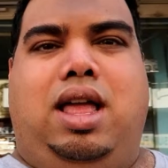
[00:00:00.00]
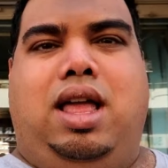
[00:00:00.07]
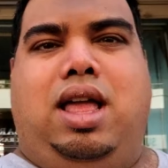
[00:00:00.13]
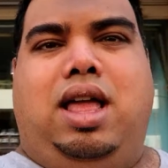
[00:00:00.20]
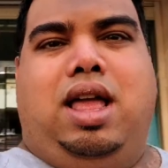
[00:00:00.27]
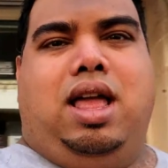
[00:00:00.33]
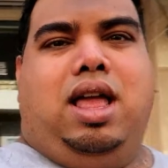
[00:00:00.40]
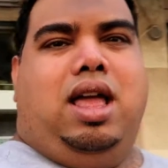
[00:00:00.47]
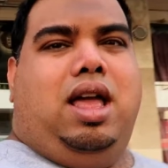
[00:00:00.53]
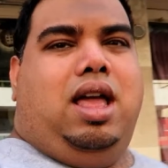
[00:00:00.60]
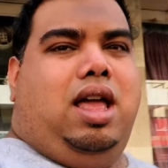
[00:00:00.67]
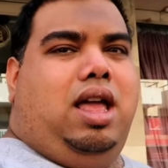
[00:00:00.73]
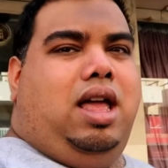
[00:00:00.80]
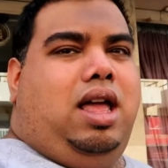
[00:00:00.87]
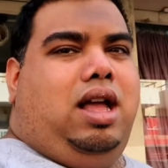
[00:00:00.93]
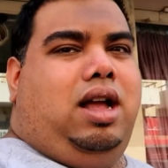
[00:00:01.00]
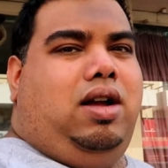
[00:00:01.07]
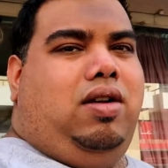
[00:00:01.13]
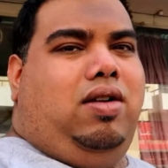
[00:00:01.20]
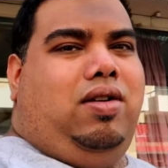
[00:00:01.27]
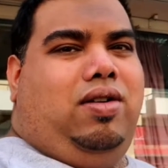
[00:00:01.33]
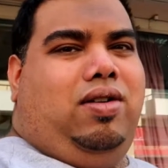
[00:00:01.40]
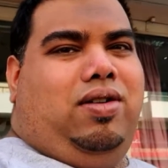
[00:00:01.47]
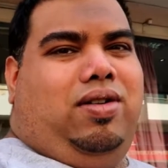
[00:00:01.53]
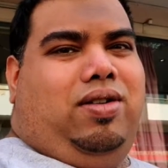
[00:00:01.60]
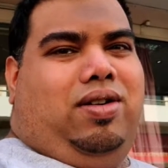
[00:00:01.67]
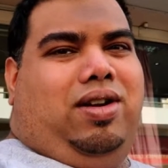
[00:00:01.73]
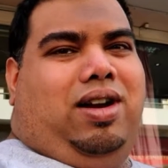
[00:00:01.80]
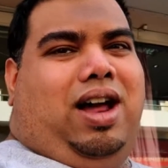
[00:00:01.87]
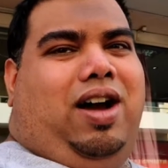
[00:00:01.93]

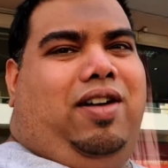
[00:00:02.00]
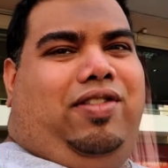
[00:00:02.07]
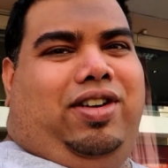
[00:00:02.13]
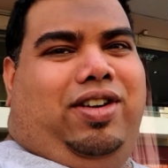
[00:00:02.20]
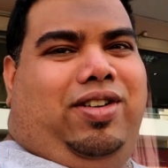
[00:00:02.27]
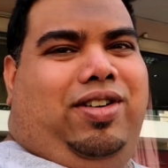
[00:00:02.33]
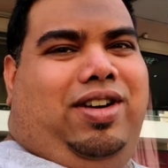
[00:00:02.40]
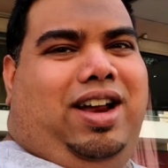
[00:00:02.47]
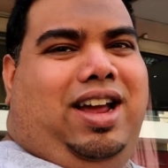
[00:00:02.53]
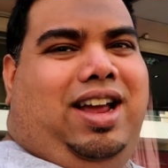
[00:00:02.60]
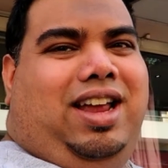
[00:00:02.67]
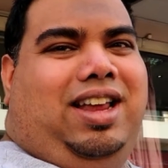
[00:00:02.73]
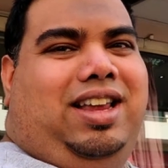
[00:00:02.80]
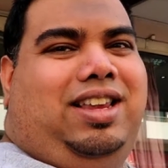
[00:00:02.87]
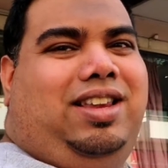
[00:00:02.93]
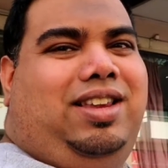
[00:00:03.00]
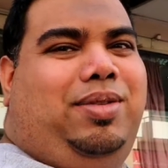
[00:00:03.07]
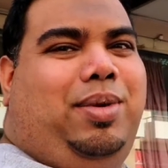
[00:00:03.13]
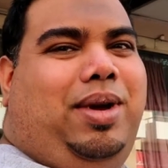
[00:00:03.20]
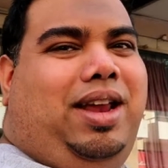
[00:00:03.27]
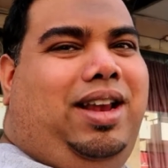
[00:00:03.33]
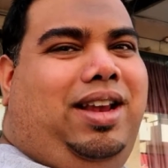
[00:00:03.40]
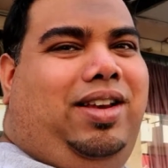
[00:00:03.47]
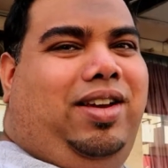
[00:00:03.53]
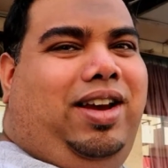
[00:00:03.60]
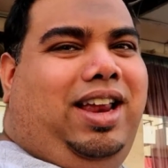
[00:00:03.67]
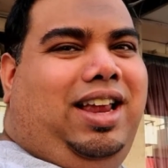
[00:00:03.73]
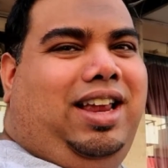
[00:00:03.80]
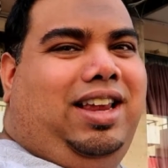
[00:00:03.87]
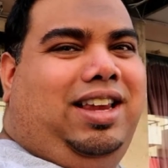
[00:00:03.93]
Good afternoon, guys. Well,
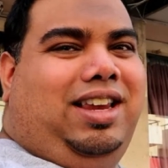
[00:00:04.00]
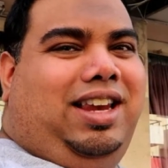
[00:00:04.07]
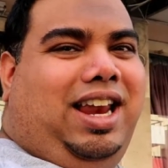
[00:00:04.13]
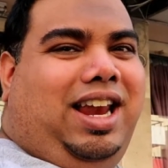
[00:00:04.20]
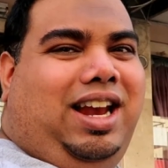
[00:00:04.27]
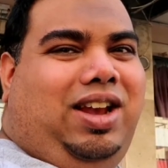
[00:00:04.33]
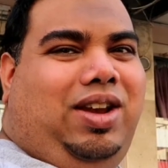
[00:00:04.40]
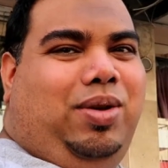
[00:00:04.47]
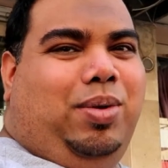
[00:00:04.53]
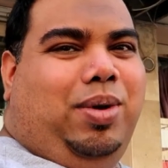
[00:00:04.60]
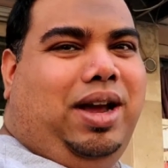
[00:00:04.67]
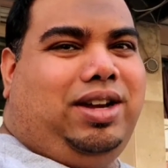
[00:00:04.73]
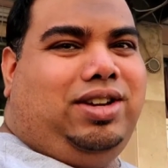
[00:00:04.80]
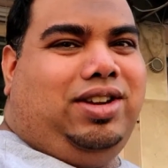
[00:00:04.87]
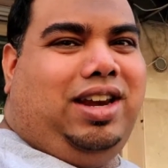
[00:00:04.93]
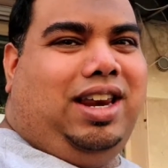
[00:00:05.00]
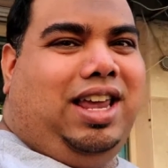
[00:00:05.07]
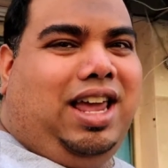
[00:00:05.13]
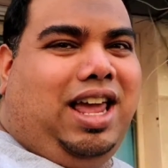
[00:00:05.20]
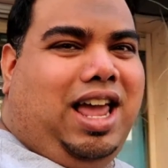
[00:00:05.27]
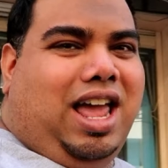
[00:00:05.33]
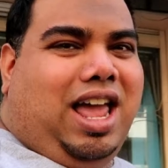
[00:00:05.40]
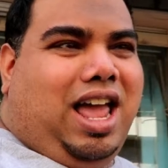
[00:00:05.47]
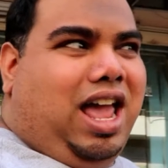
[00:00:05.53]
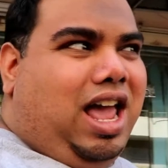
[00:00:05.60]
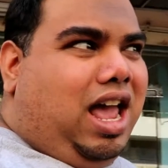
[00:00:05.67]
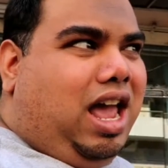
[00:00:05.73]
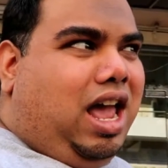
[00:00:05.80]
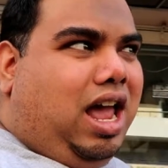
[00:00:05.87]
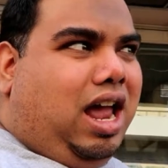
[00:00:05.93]
today is day 2 actually,
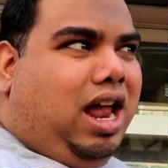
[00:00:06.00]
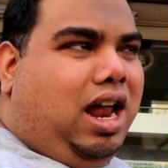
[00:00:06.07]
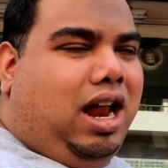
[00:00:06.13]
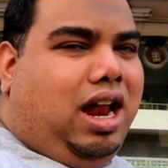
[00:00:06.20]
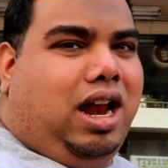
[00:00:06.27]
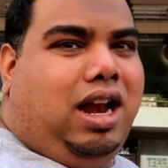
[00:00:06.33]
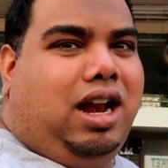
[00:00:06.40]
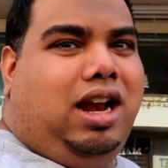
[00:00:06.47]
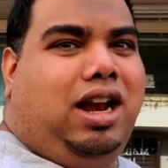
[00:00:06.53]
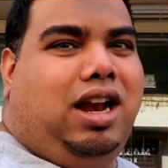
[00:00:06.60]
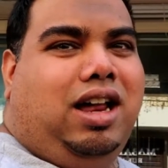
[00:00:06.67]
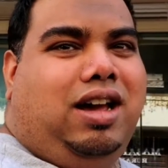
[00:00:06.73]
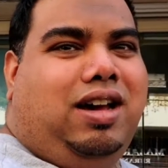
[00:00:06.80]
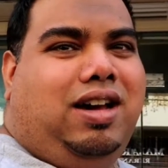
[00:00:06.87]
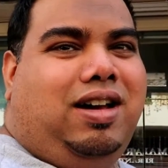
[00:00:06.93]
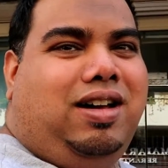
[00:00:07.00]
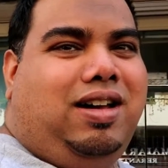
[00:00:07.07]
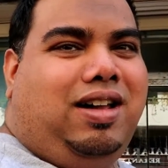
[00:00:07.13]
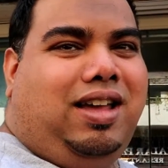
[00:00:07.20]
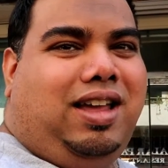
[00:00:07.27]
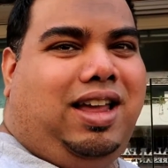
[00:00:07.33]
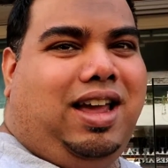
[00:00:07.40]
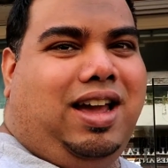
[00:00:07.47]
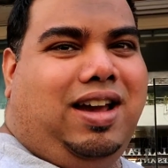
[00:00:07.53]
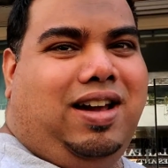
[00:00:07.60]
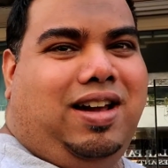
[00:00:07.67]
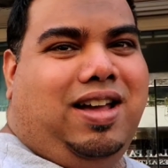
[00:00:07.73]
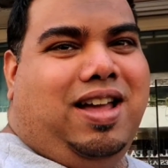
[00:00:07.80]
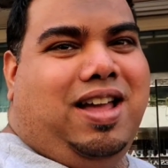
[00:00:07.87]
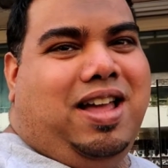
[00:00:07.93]
and yeah,
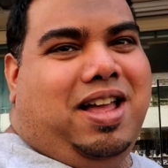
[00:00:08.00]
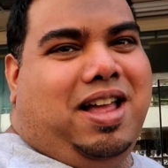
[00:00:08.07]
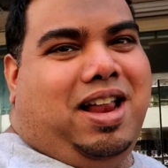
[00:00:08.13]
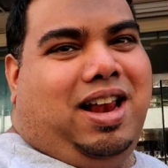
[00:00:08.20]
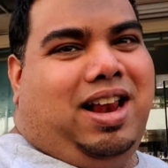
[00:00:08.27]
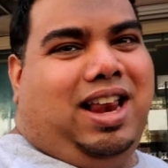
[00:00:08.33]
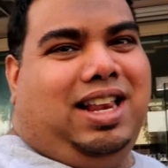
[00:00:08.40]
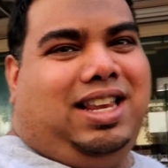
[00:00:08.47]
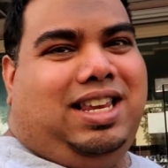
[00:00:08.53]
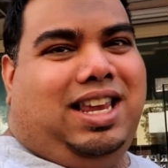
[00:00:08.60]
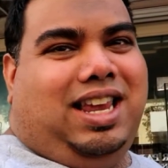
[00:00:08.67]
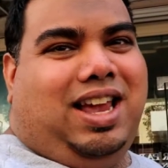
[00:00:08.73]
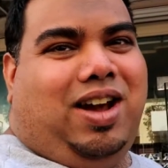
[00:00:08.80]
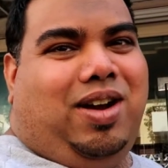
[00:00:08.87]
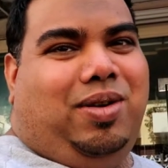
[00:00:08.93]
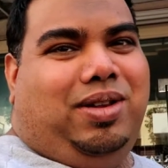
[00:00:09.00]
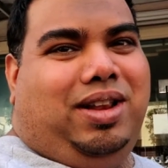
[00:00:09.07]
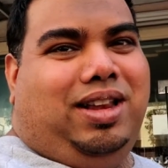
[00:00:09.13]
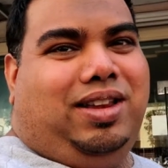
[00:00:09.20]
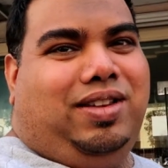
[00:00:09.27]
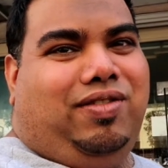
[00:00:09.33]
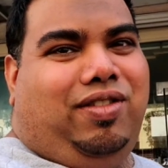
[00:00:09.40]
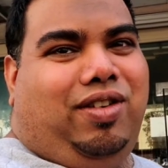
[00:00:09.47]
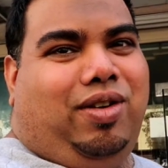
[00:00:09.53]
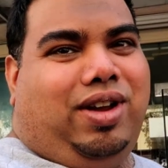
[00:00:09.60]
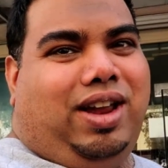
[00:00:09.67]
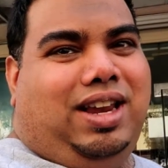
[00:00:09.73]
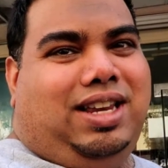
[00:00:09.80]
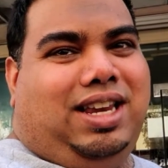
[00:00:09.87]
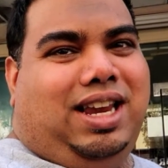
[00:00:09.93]
let's see how this
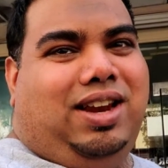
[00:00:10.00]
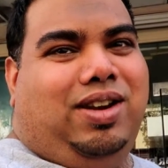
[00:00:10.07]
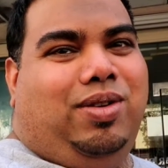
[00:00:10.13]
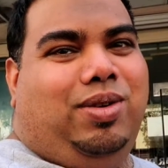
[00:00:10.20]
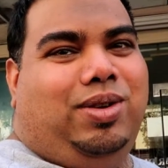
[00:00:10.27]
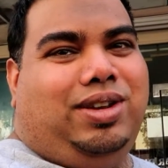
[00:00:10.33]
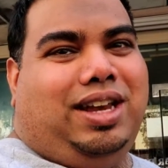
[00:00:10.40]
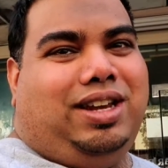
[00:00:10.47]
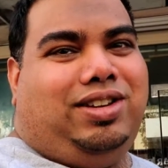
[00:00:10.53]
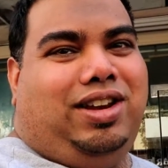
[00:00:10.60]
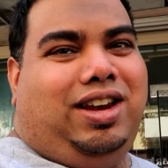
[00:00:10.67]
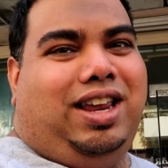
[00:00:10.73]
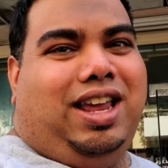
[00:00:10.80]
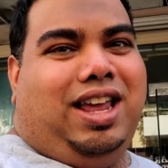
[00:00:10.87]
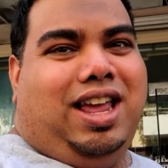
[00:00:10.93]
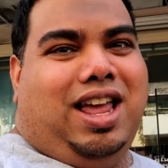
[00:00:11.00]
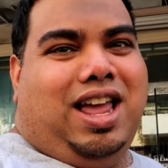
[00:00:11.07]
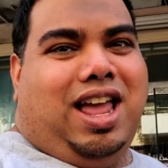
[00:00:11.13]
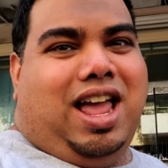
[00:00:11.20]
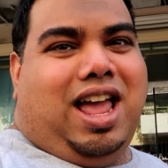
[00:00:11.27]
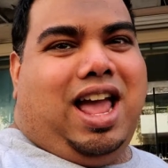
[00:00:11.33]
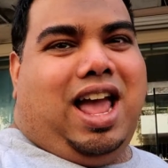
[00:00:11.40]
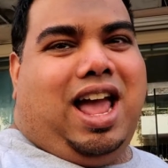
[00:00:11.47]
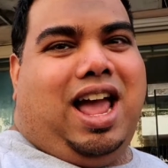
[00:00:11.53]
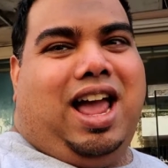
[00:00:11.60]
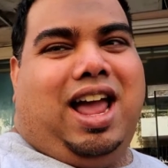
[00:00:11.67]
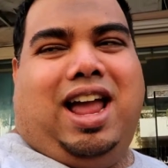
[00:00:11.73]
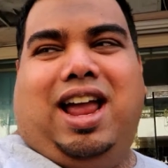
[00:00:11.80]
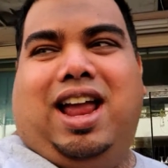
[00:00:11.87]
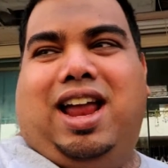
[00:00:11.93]
vlogging scene goes actually.
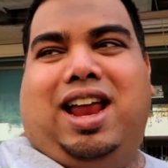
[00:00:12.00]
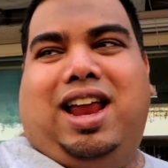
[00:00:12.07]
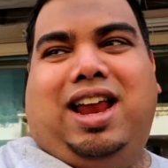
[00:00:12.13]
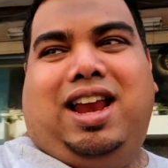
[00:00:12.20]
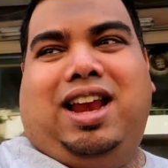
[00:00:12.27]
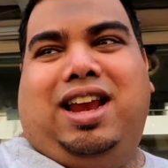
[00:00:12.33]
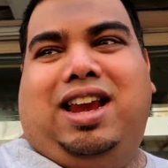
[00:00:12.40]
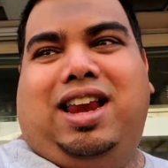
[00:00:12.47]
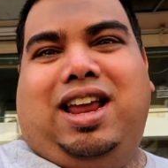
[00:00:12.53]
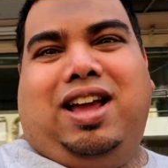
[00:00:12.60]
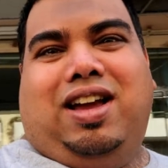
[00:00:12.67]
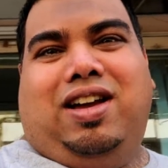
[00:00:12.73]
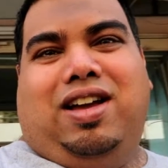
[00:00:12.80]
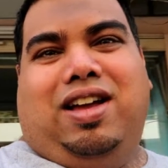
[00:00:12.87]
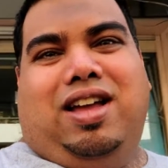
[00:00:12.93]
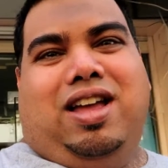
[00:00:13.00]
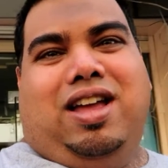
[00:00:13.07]
And yeah,